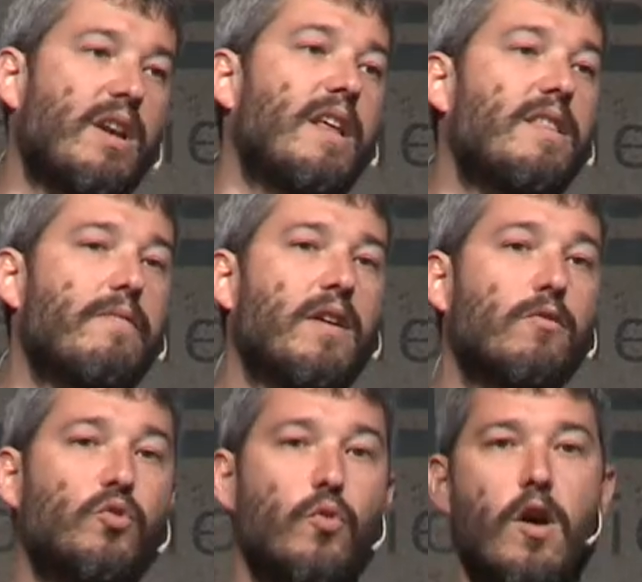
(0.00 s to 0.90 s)
really
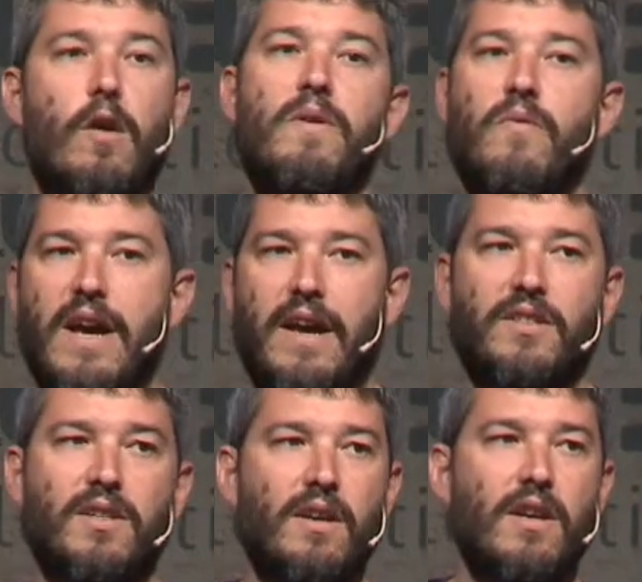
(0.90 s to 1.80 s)
difficult to
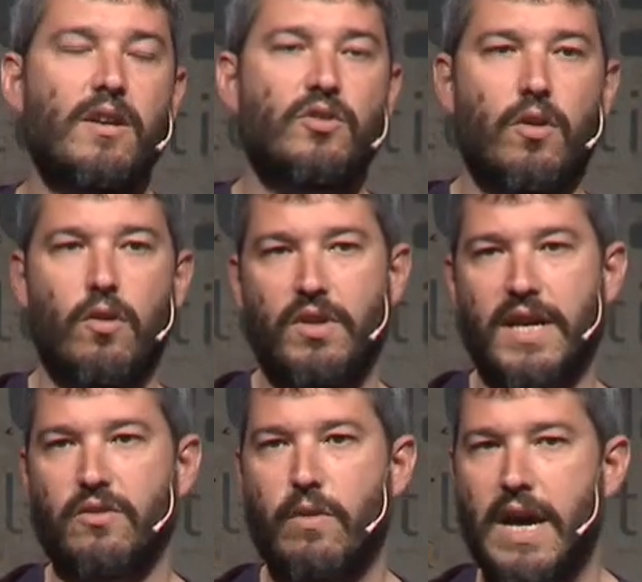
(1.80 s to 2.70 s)
override. So
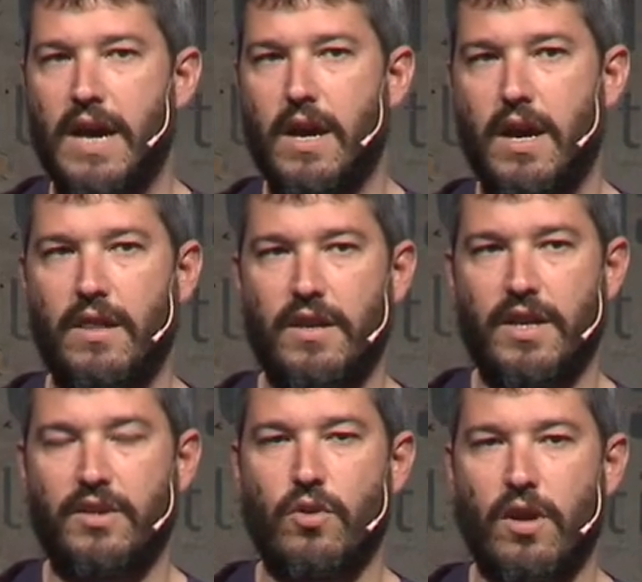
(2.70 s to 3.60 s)
that's why the
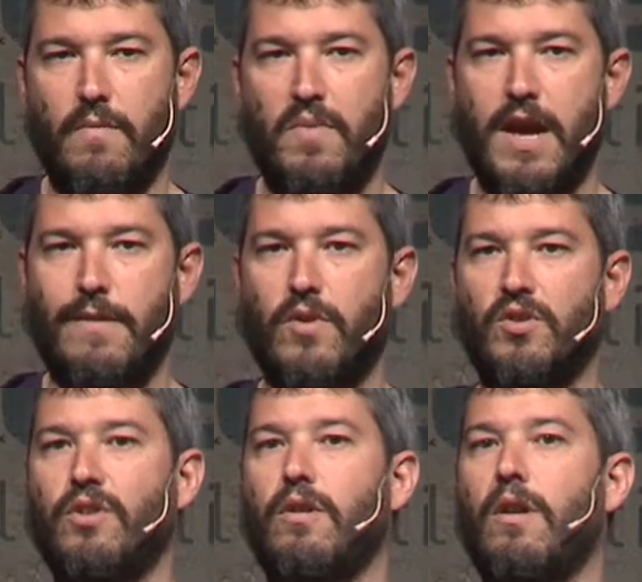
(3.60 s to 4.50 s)
JSON API
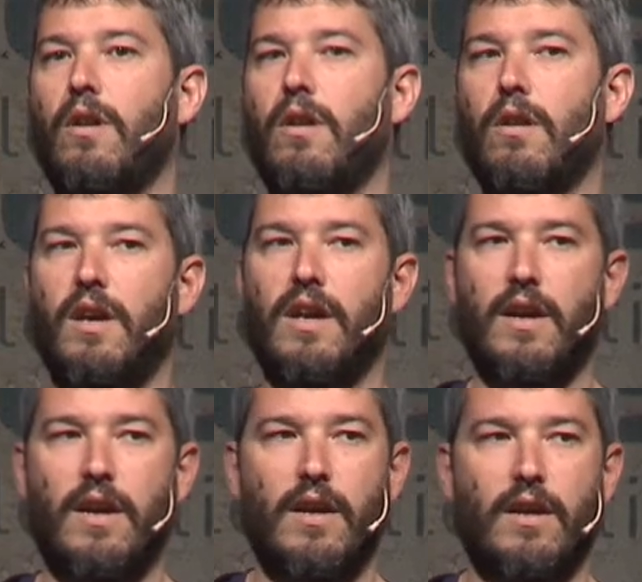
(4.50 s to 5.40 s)
module
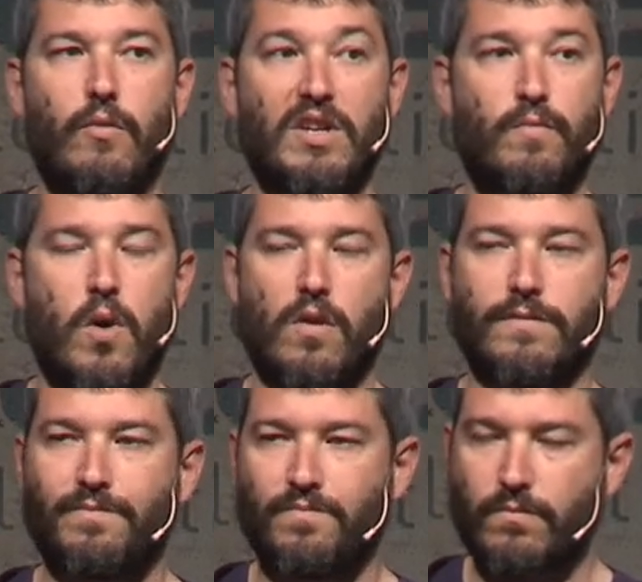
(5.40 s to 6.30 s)
was
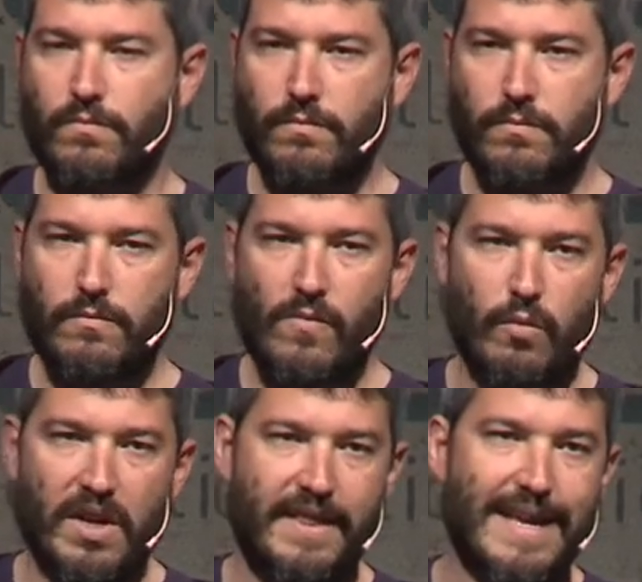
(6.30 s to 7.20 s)
born.
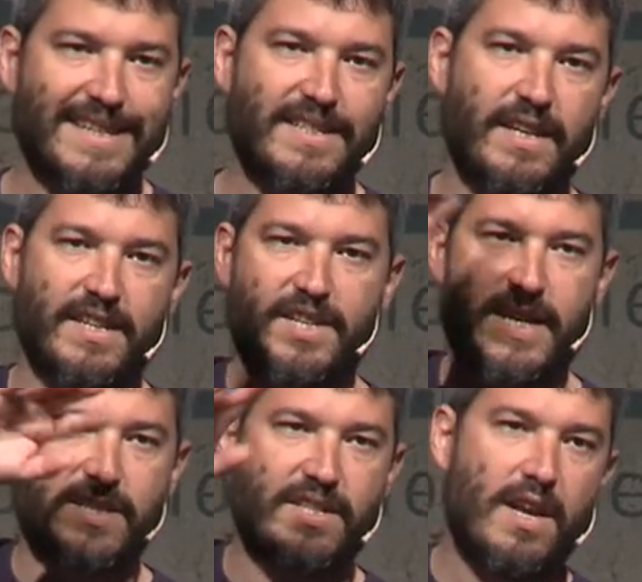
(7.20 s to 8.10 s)
What it does is
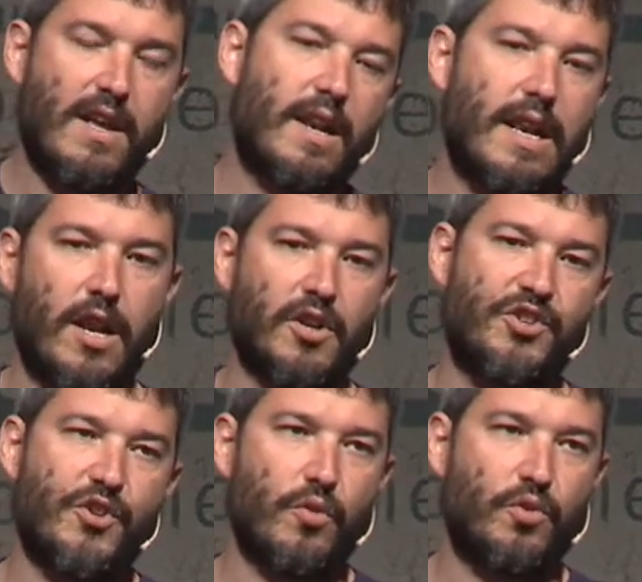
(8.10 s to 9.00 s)
just
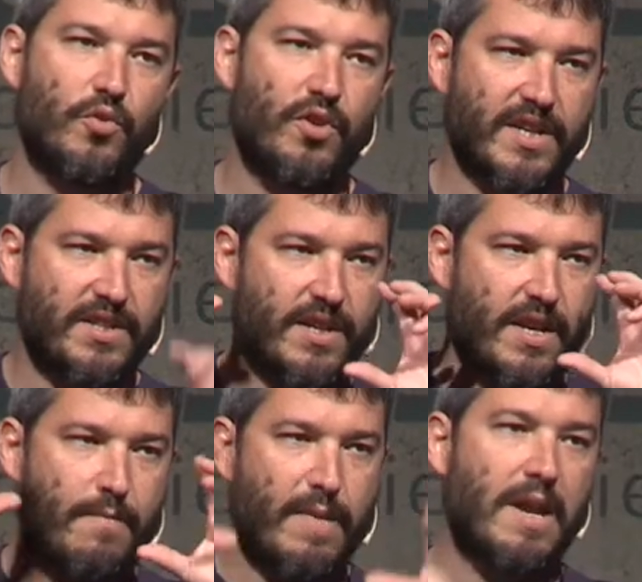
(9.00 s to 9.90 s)
allows you to just
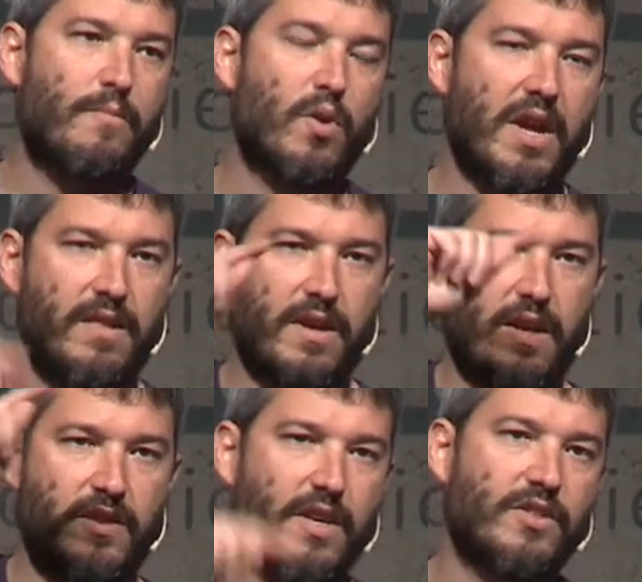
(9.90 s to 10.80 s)
manipulate
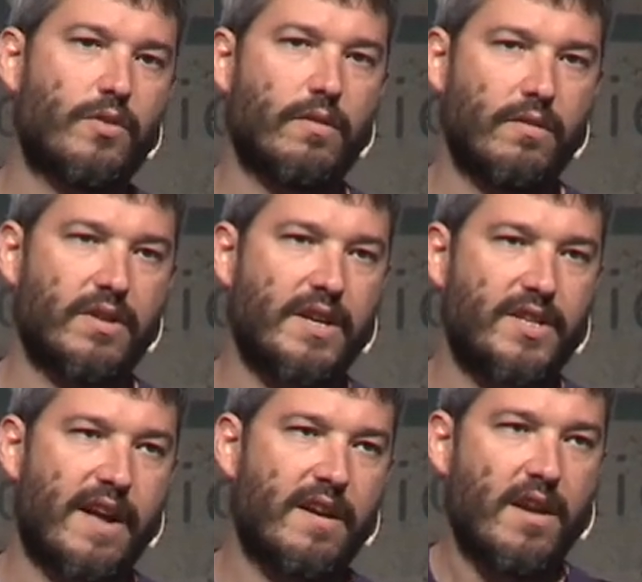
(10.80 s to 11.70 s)
the JSON
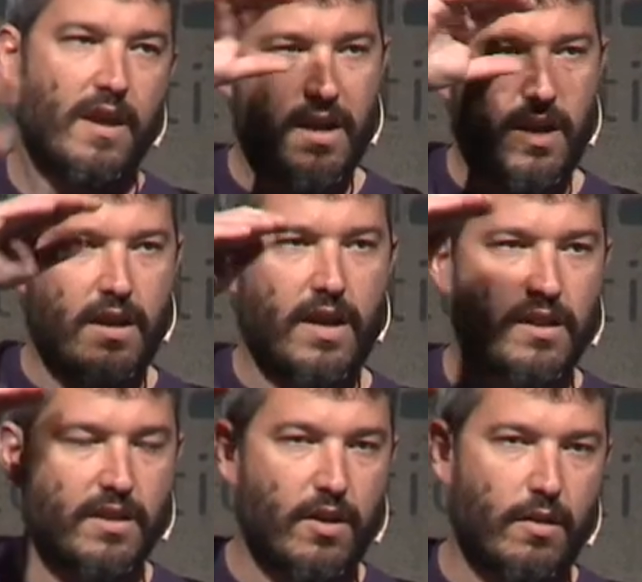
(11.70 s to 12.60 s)
data
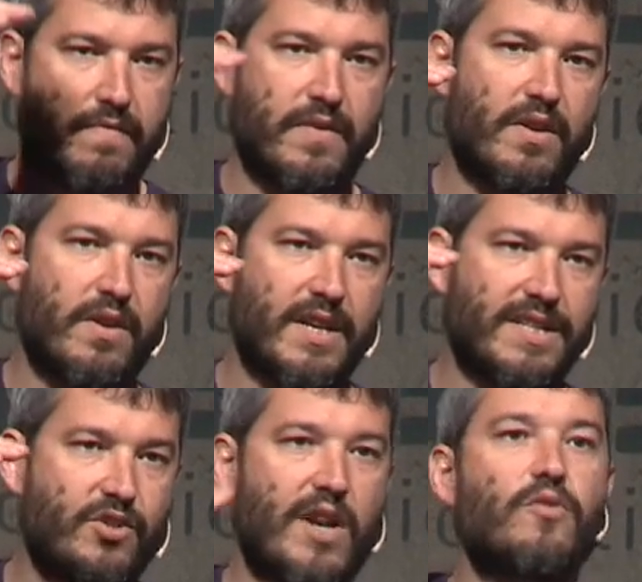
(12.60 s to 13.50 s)
and offer the
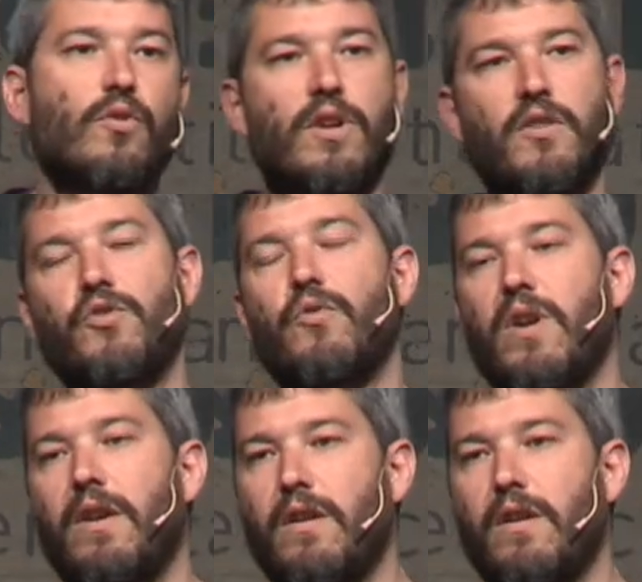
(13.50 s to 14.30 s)
structure that you really